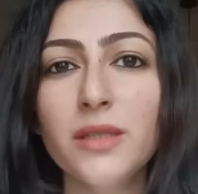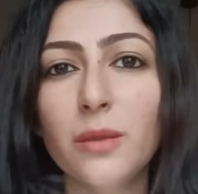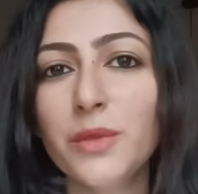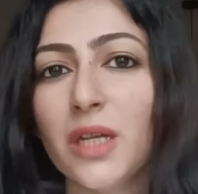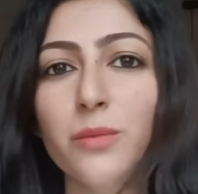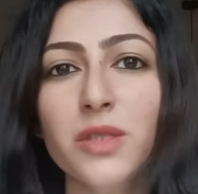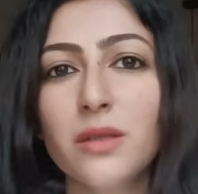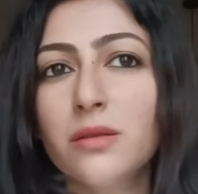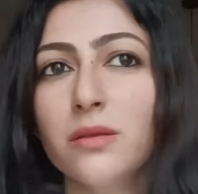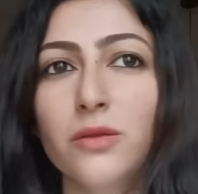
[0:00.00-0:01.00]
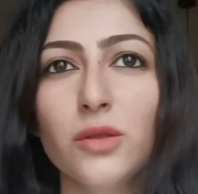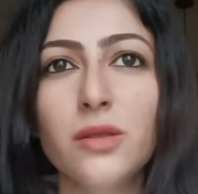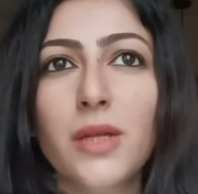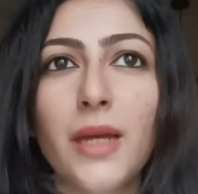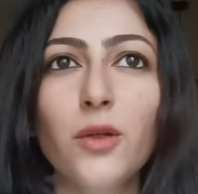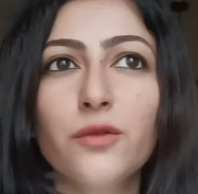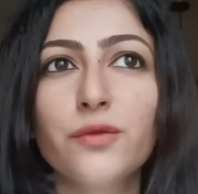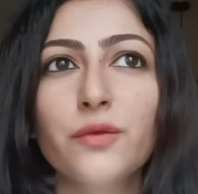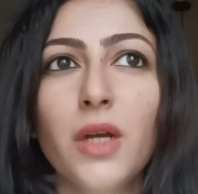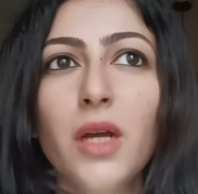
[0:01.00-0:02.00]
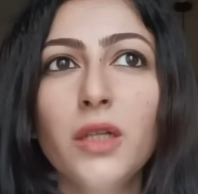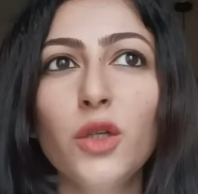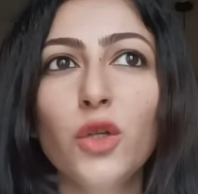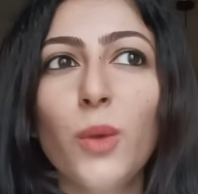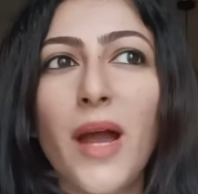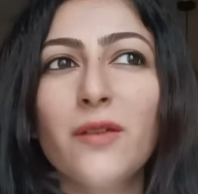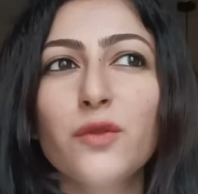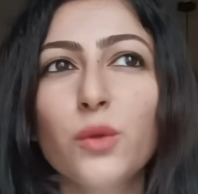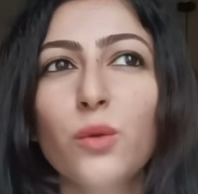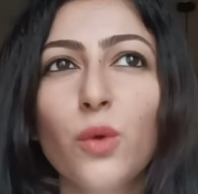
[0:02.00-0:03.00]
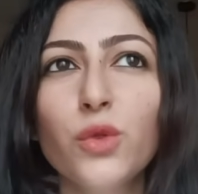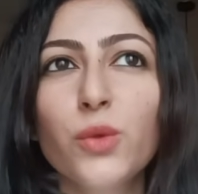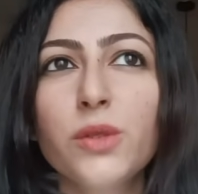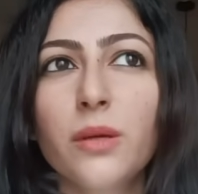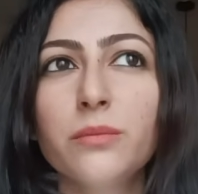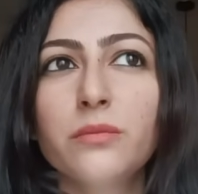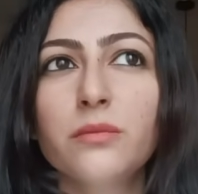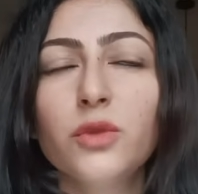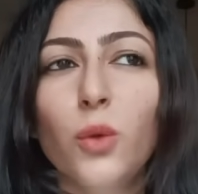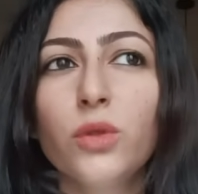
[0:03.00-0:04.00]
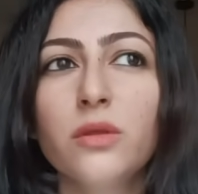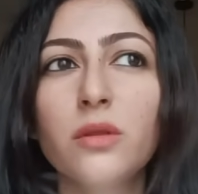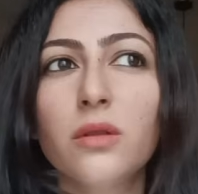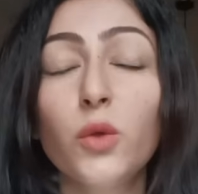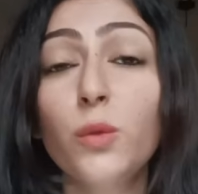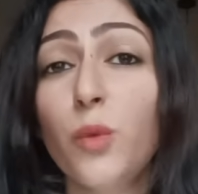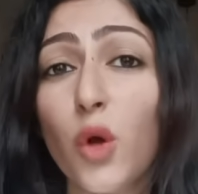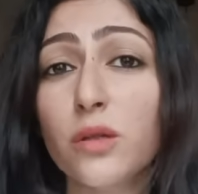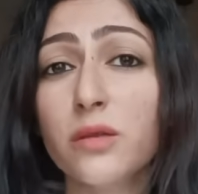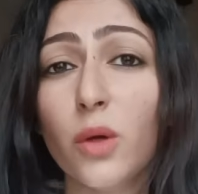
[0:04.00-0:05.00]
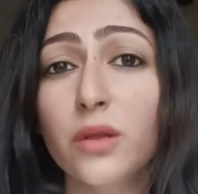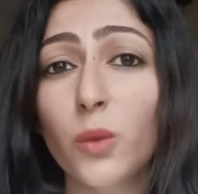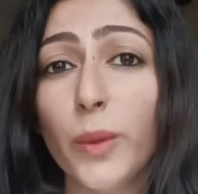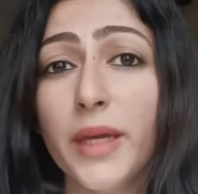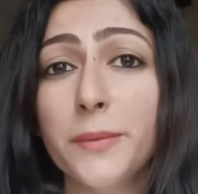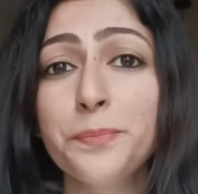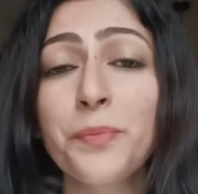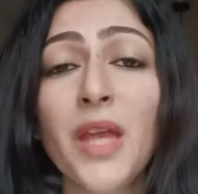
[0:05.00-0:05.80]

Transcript: Sometimes it just kind of, you know, you have to go through some roadblocks on the way,